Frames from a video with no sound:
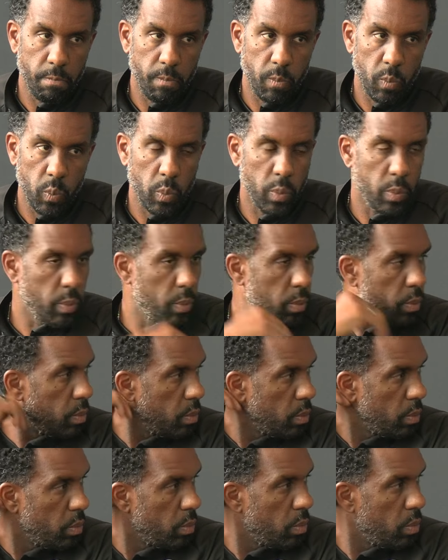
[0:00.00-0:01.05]
the
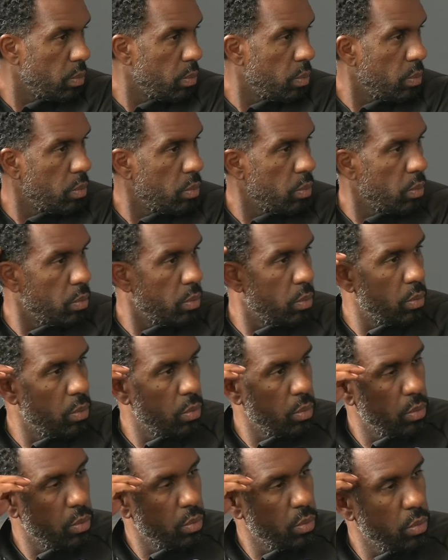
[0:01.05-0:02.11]
Zoom, if you
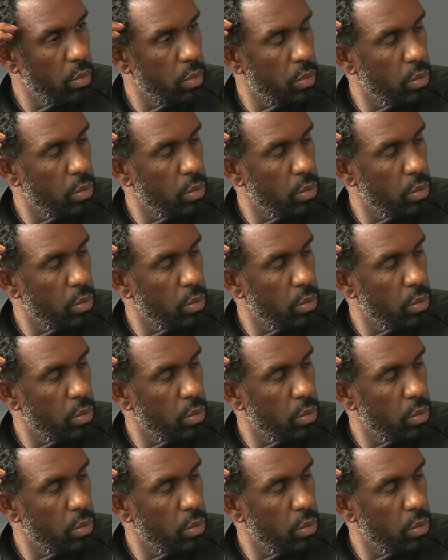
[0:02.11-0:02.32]
all are good,